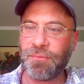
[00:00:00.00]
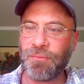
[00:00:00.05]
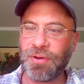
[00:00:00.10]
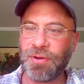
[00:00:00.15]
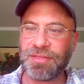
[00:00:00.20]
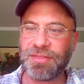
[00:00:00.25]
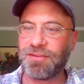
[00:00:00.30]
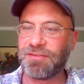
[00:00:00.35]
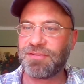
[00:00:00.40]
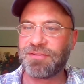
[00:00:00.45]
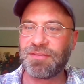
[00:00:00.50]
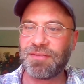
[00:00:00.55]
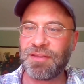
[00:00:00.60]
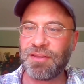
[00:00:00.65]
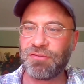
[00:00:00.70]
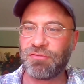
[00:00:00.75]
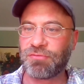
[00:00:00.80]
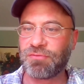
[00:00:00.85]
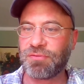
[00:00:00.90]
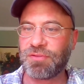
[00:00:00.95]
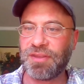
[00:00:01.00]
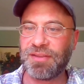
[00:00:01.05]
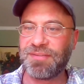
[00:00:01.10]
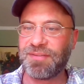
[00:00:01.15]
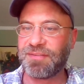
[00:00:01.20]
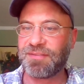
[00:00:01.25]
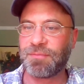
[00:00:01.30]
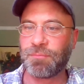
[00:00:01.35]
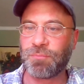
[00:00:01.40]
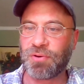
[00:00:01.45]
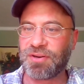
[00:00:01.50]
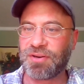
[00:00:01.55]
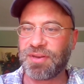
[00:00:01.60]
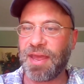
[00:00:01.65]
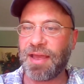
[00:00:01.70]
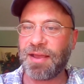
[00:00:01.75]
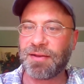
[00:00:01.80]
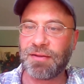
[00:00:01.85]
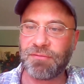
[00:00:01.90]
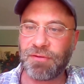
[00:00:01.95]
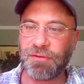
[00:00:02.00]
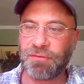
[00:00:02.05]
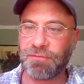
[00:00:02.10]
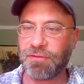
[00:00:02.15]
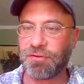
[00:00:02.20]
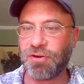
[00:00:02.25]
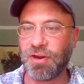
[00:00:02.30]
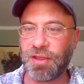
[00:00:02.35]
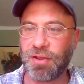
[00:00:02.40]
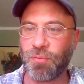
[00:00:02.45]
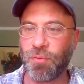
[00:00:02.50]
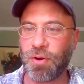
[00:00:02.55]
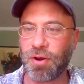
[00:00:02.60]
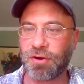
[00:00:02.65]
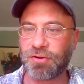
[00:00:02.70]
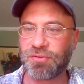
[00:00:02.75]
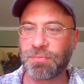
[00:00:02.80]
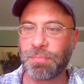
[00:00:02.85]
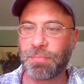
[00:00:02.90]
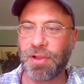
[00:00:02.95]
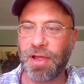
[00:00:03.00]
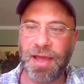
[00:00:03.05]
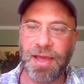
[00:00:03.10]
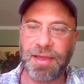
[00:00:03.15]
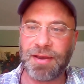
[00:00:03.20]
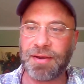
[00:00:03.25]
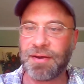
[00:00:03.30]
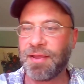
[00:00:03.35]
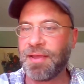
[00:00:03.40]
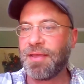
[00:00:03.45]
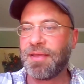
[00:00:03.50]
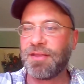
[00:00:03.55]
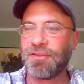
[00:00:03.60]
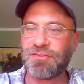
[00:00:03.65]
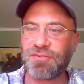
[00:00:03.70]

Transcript: "Wait, this isn't protective of the drinking water supply," and